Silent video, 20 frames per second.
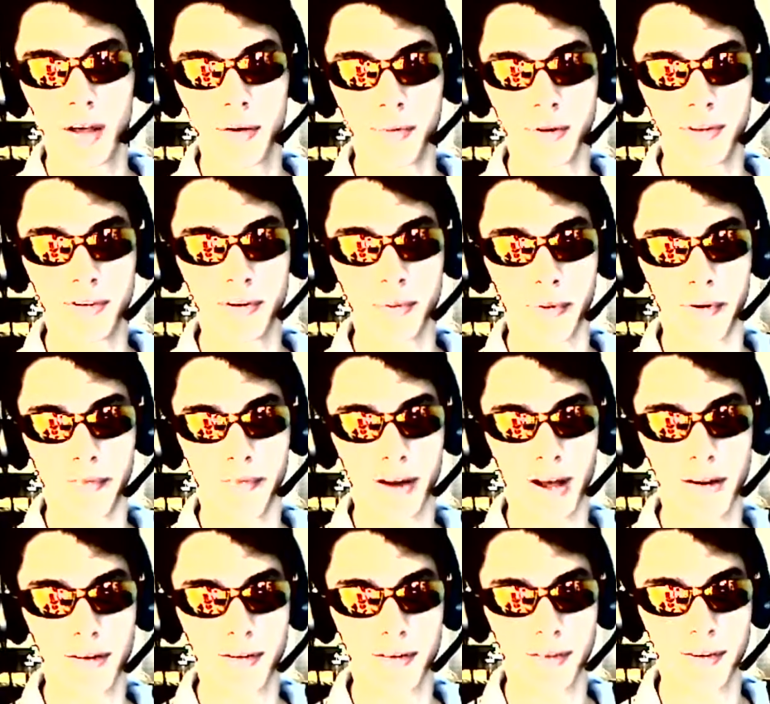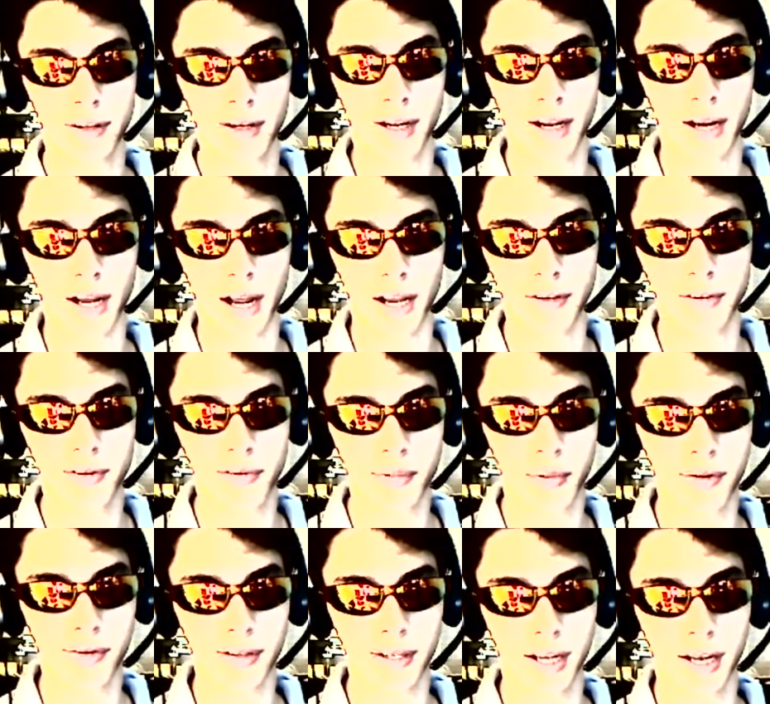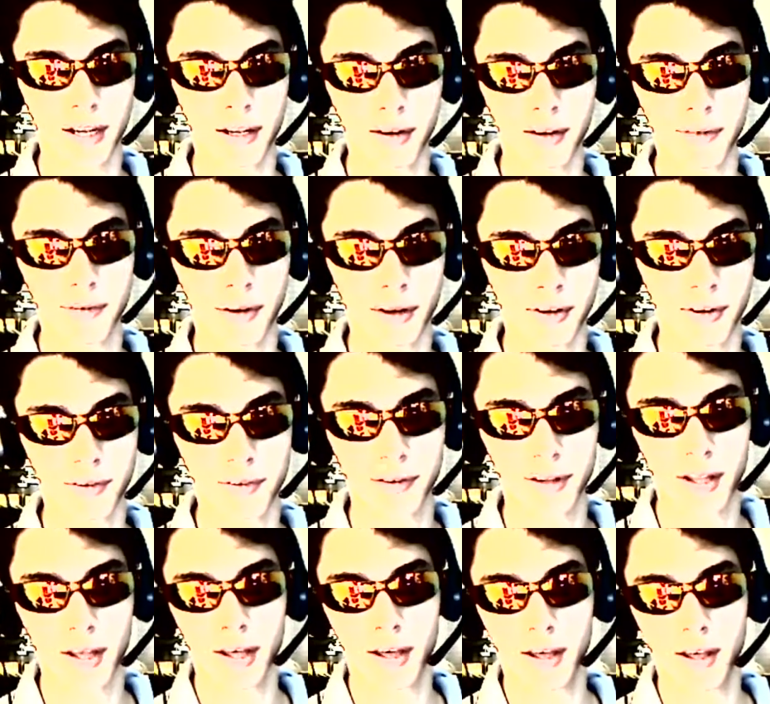be super fast with it. And I just wasn't getting it, so I just